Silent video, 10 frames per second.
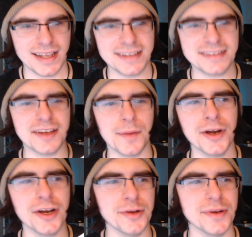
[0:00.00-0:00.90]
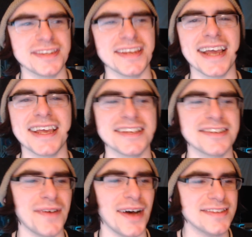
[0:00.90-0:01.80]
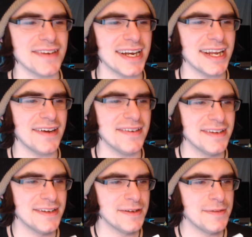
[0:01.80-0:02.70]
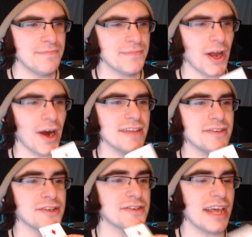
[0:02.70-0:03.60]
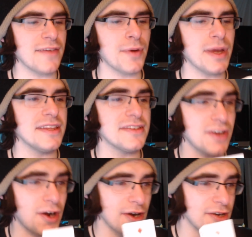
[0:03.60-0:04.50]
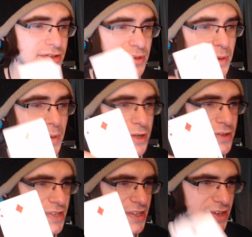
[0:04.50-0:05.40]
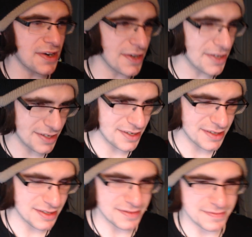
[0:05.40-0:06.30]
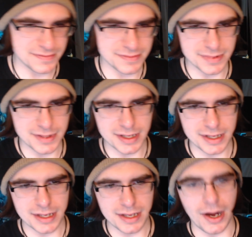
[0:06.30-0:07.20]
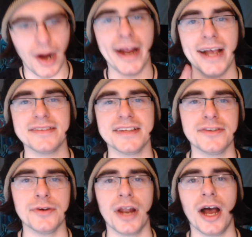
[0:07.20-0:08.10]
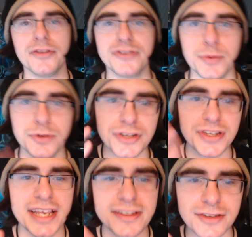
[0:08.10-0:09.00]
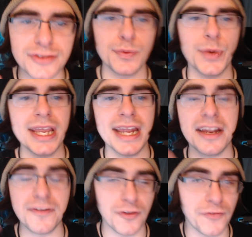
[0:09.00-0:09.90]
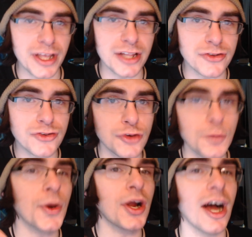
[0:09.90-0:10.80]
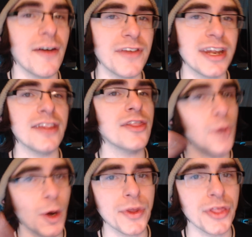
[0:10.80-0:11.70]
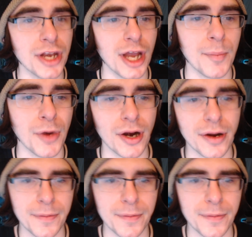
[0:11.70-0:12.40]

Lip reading: Summer, you're doing psychic squats right now. Alright, so I just gave away this card, so we won't use this card. Alright, guys, let's do it. So just guess the suite, and if you're feeling super confident, throw in the number.